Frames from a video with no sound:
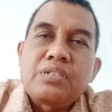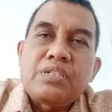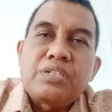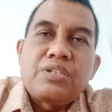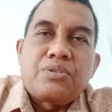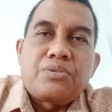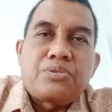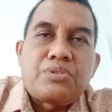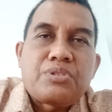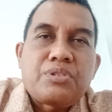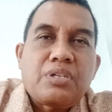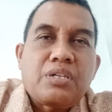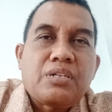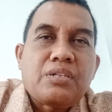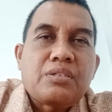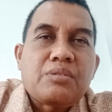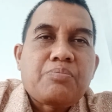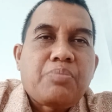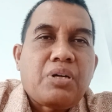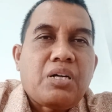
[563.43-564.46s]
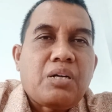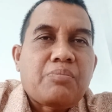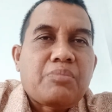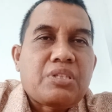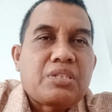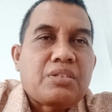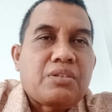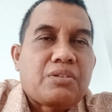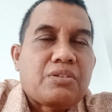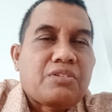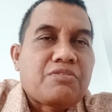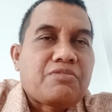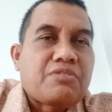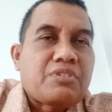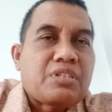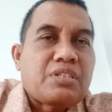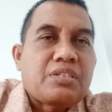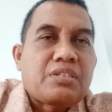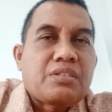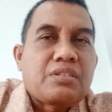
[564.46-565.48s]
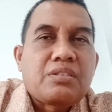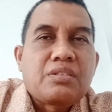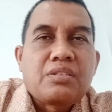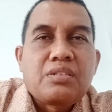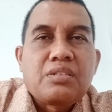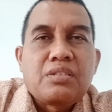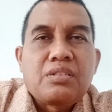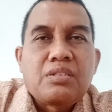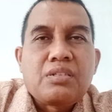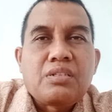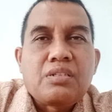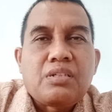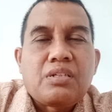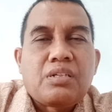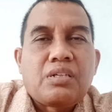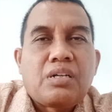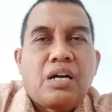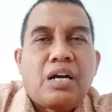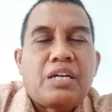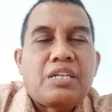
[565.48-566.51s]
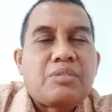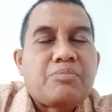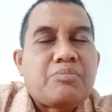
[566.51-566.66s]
initial public offering or